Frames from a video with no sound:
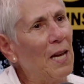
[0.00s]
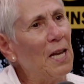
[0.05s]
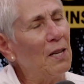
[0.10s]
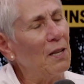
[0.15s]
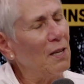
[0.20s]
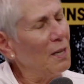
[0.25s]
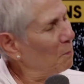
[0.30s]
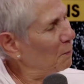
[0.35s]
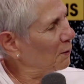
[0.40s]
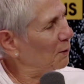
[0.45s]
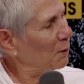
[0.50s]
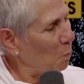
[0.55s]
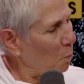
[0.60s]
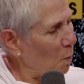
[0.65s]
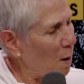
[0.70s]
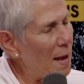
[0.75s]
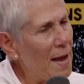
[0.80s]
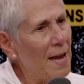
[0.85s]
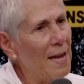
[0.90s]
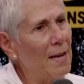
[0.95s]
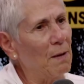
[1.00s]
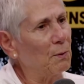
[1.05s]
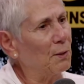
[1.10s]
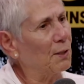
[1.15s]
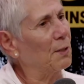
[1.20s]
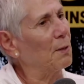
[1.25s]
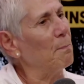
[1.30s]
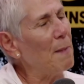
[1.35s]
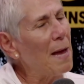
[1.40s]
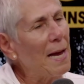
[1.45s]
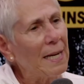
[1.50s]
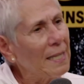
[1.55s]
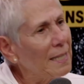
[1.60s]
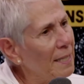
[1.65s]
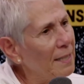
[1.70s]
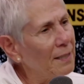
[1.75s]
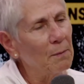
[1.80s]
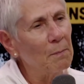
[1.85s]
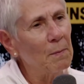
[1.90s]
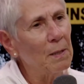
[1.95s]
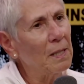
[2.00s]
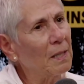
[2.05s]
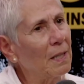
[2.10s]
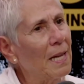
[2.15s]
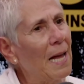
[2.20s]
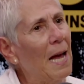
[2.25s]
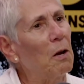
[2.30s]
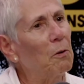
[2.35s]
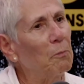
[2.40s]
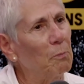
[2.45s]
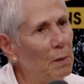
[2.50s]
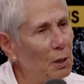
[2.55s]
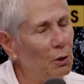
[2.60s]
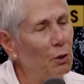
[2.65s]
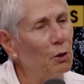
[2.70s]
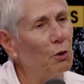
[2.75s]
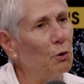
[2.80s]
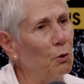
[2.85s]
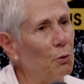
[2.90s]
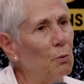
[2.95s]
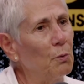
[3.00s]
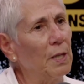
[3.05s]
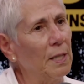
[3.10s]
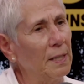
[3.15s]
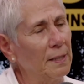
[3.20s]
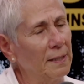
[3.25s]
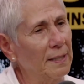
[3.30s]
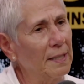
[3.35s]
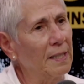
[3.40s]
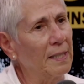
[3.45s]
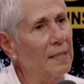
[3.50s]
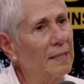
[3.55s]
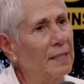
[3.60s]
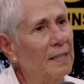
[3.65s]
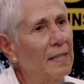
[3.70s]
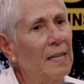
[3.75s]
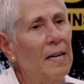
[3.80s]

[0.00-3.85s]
it was the way, it was the mechanism that allowed me to do these things.